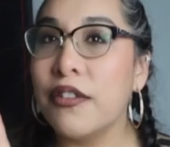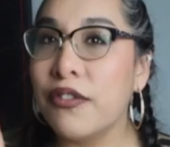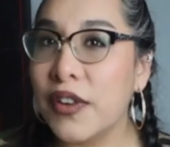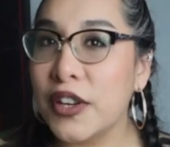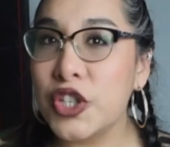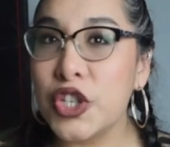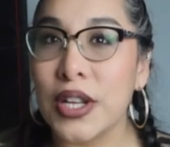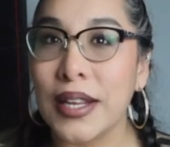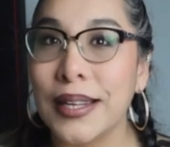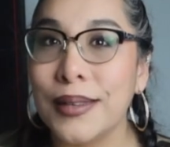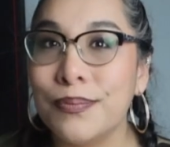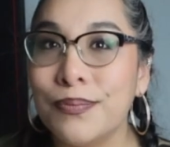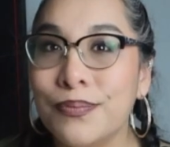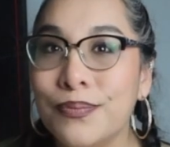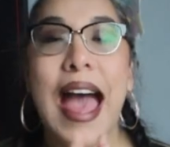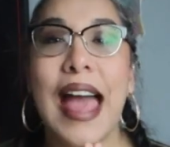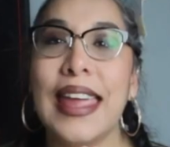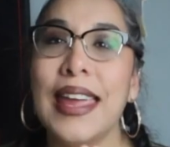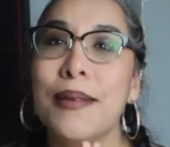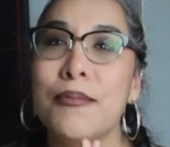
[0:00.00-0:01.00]
officially.
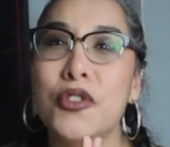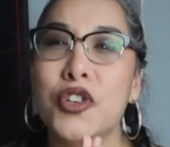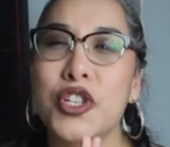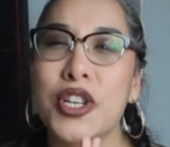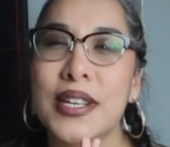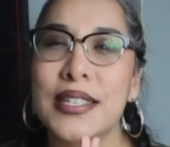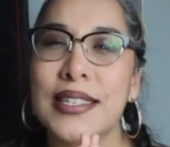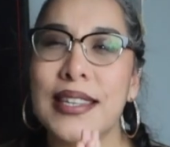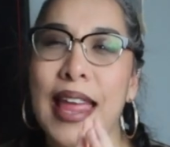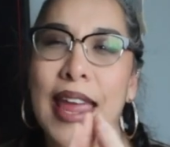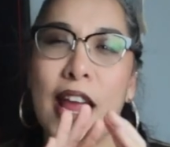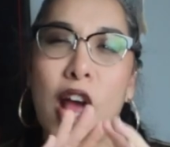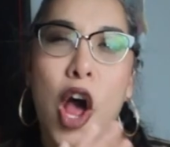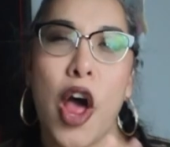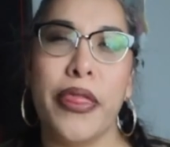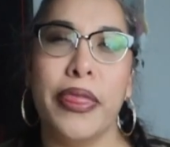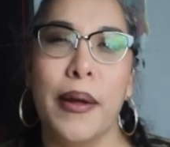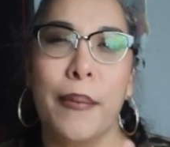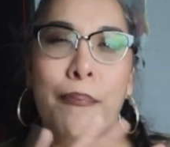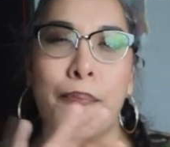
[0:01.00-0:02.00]
I am just like
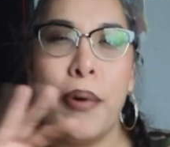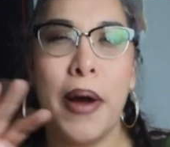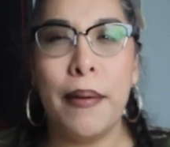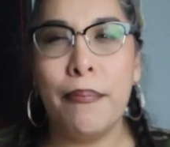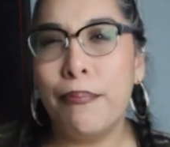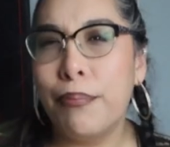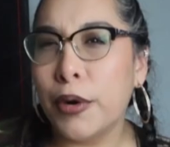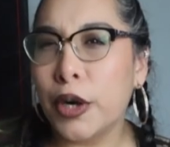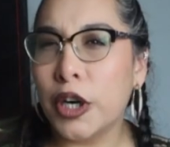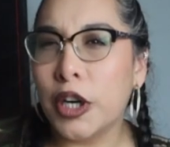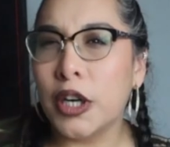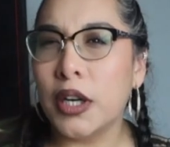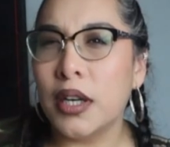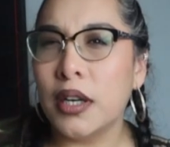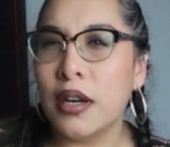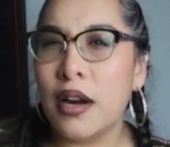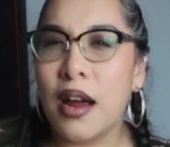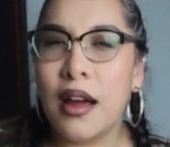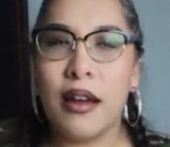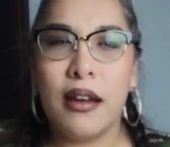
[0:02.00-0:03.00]
on the
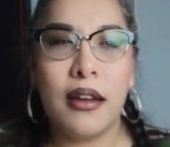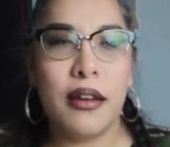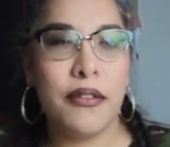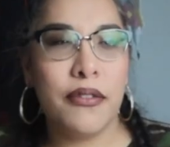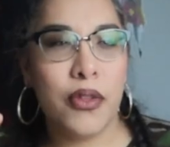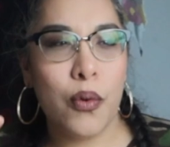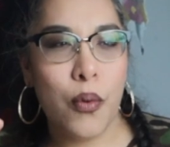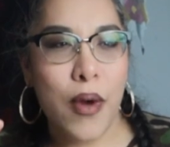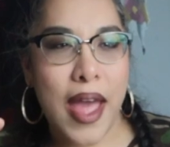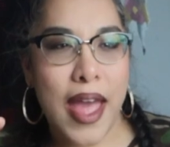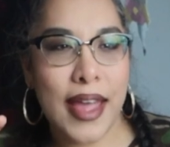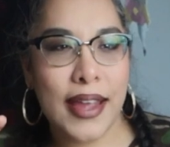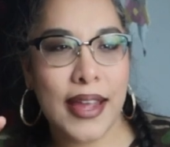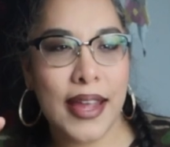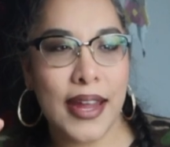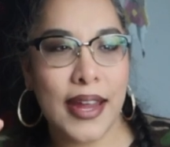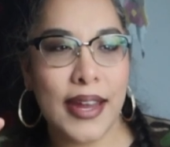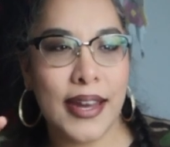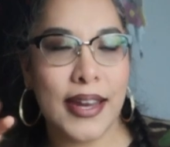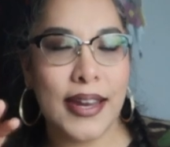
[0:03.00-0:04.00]
bumper of the
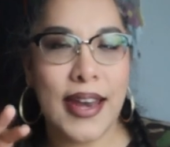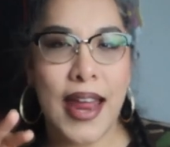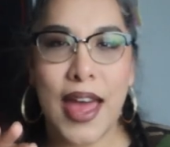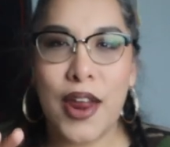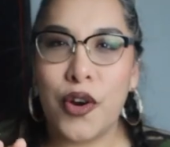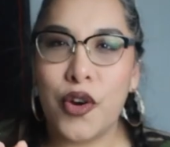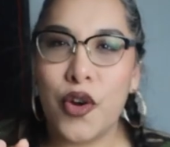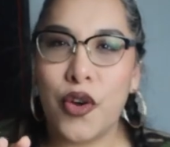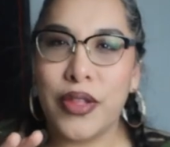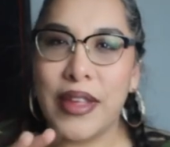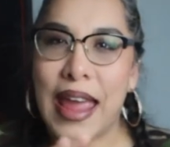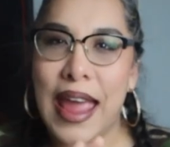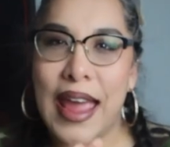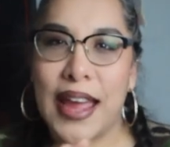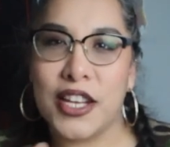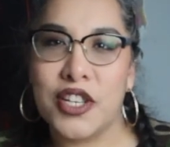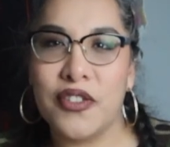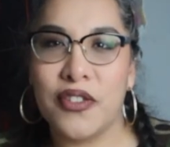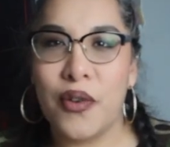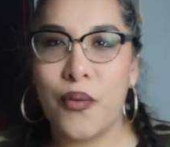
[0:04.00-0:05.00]
wagon. I don't know the
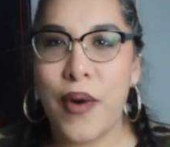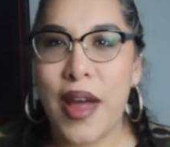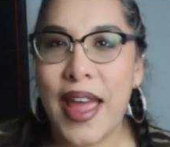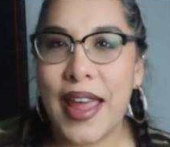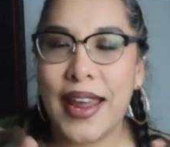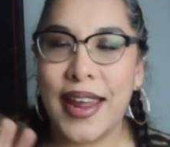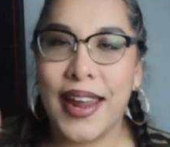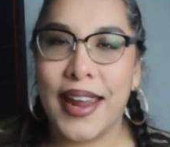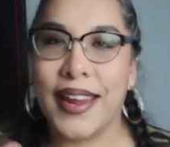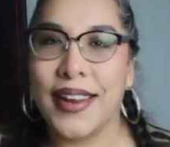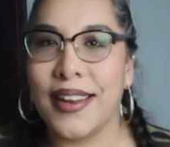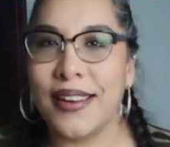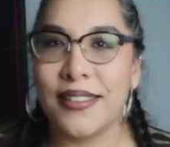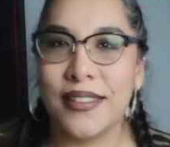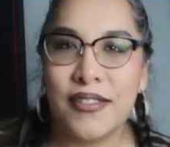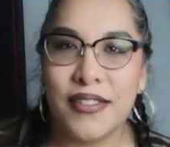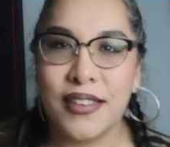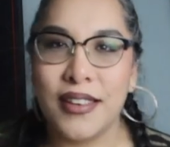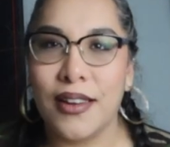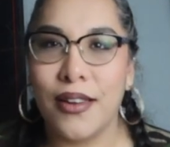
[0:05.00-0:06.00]
edge of the wagon. I
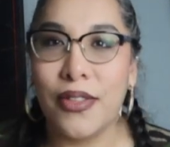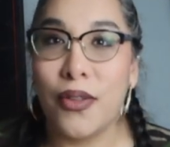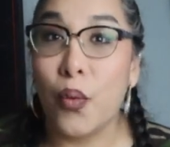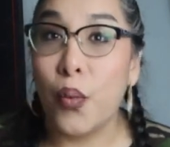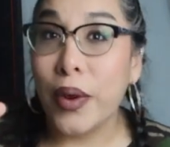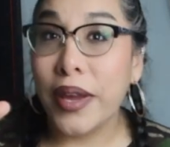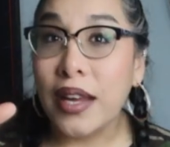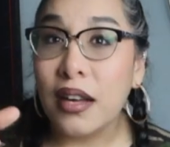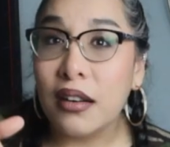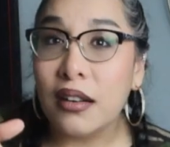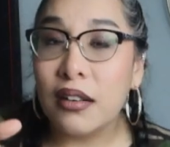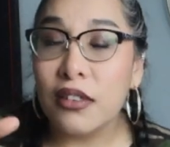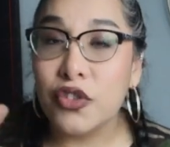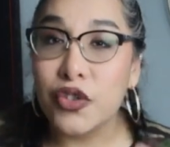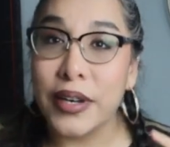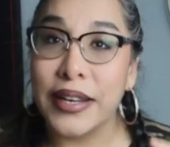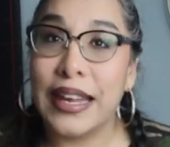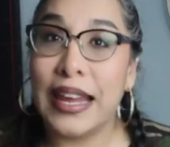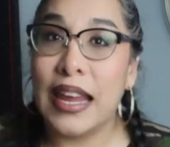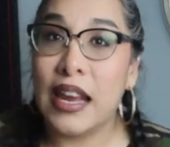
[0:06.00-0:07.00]
don't even know the wheel
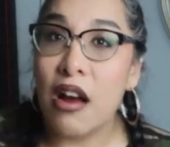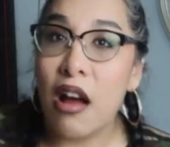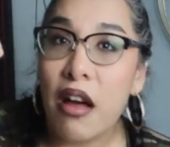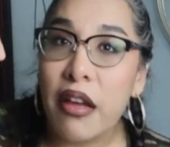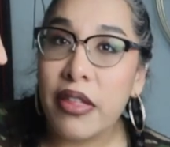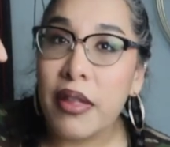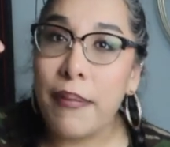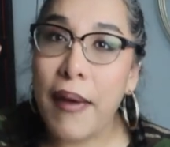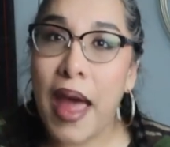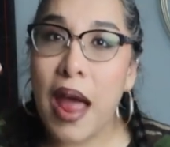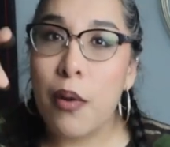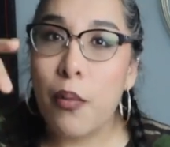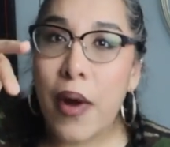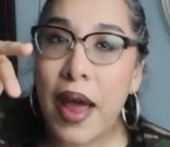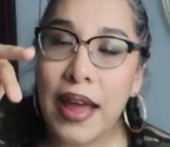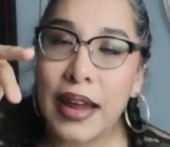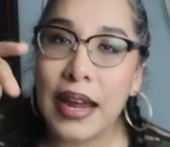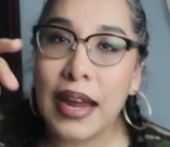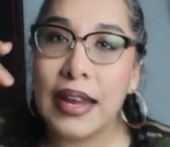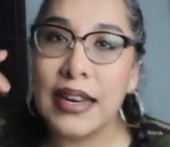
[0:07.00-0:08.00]
trying to get on the bad
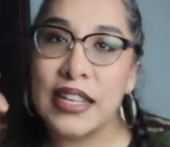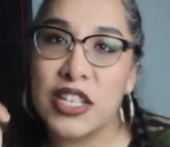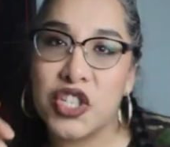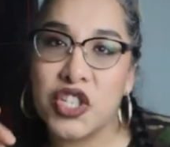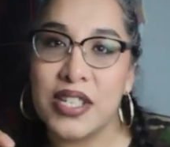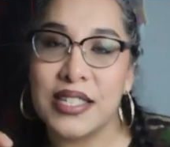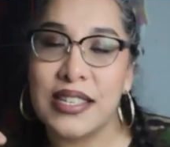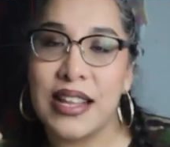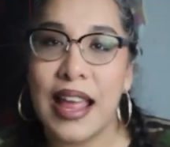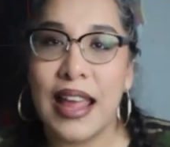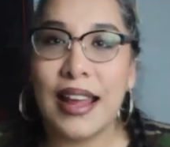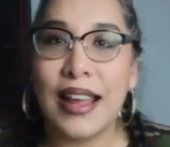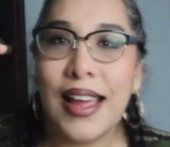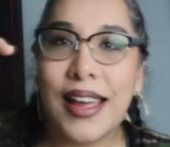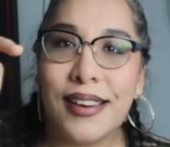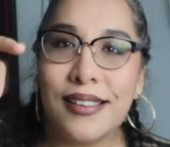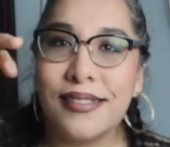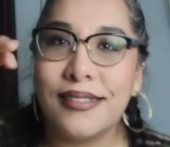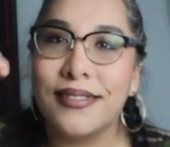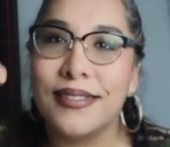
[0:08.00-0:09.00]
wagon. It's just like,
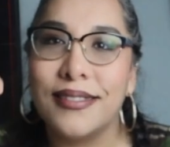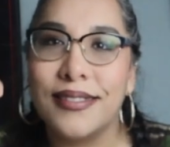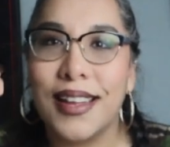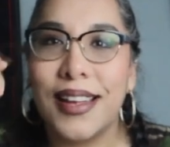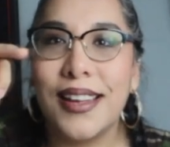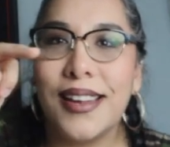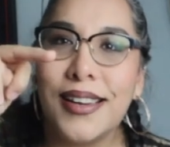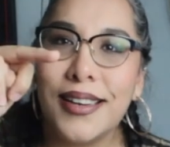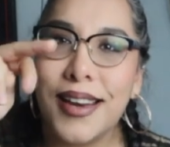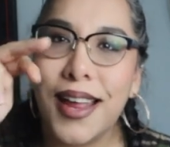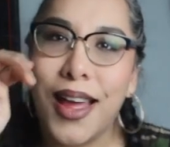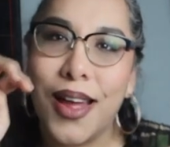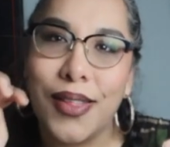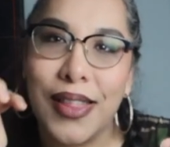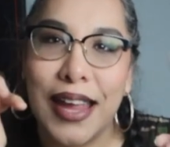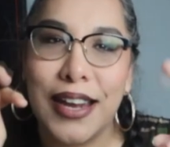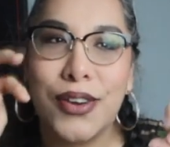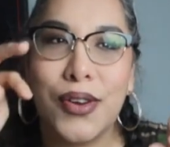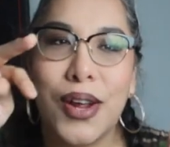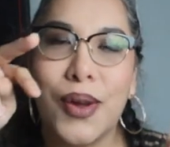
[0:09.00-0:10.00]
I don't, I don't know.
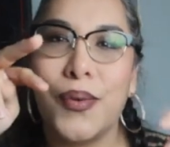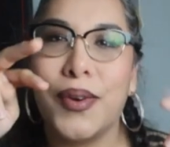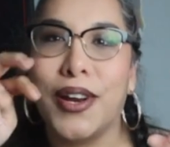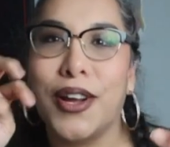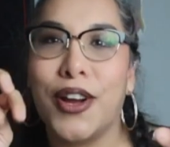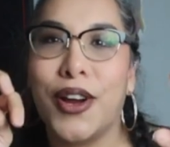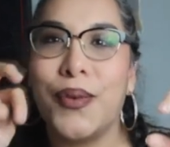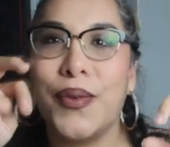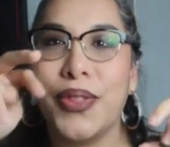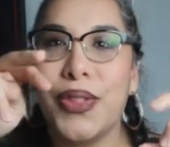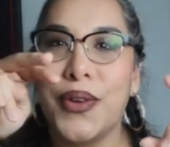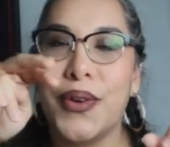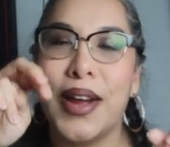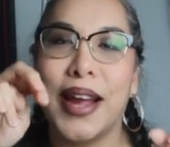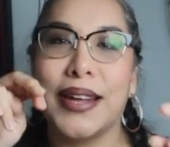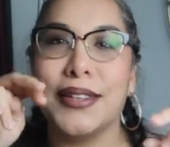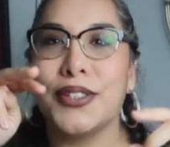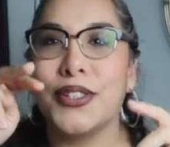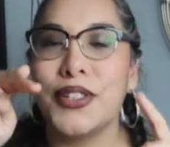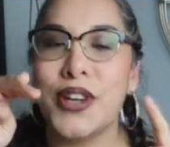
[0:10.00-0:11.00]
Like, do I want to go with you
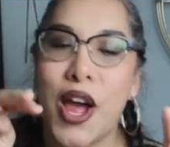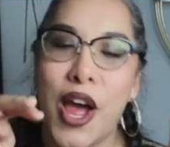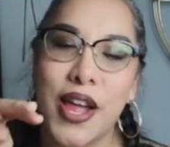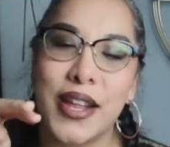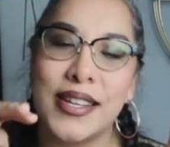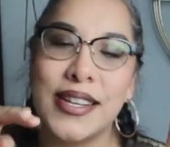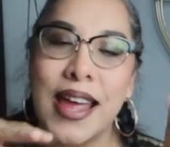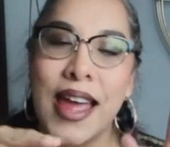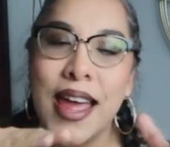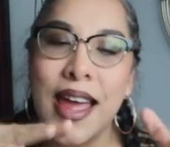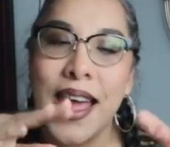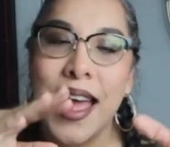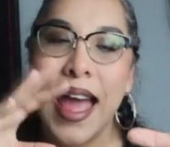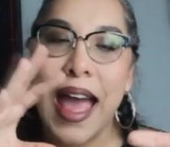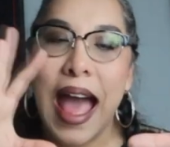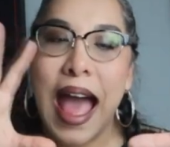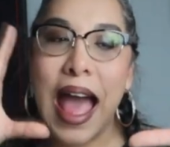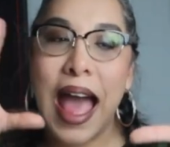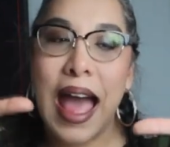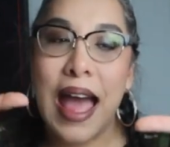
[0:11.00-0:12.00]
guys or not?
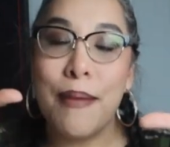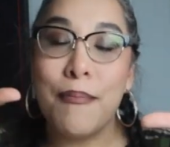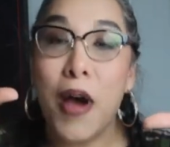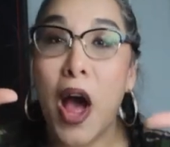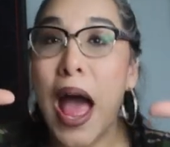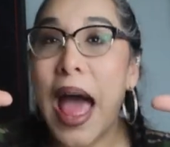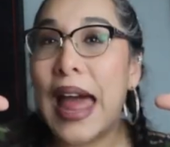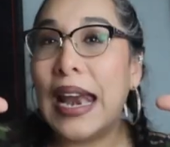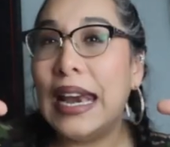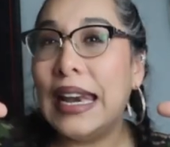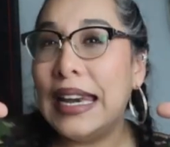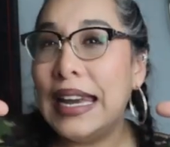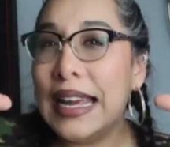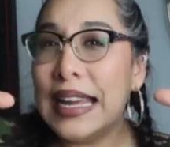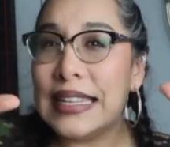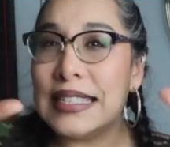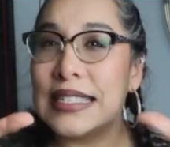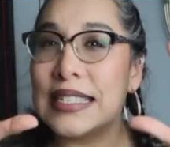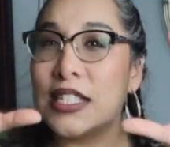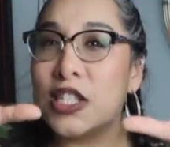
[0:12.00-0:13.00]
um, at
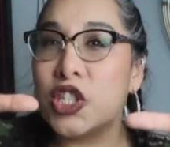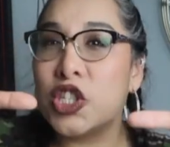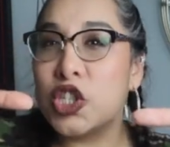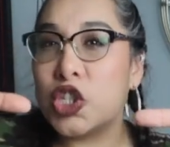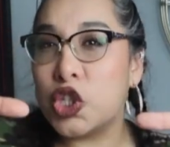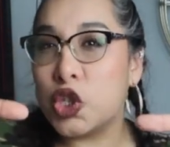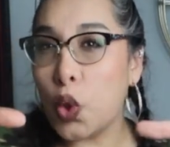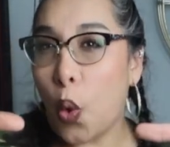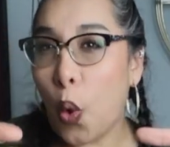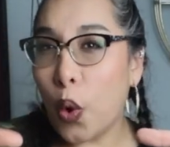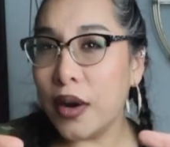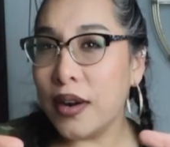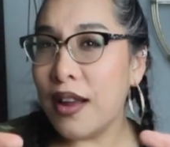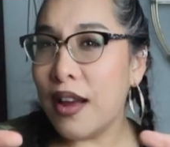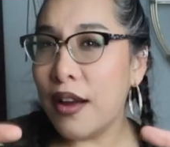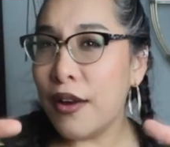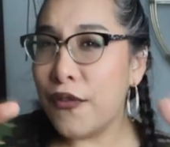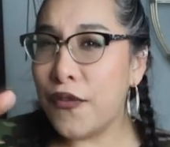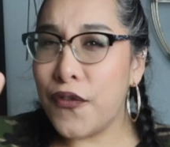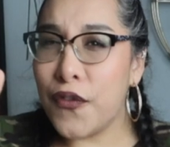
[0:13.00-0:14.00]
least sort
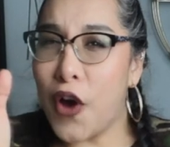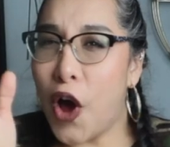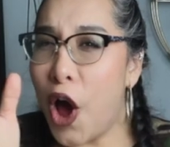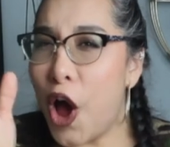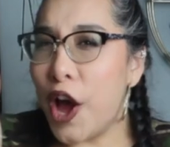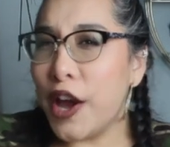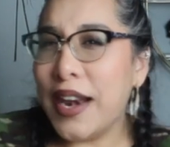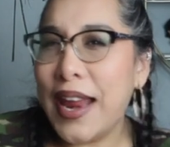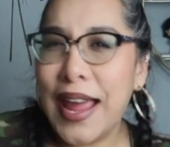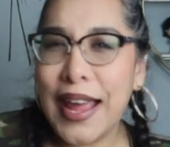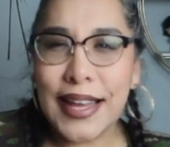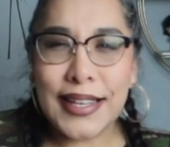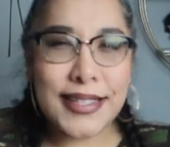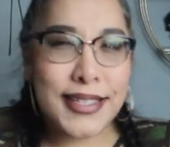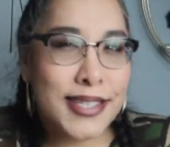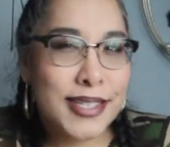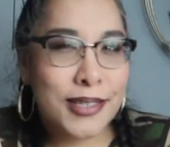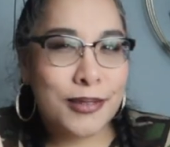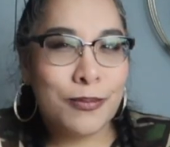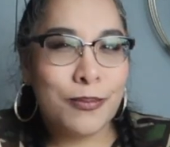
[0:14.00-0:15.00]
of on
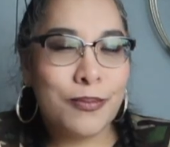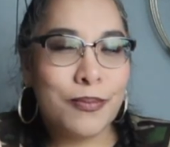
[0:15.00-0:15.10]
it.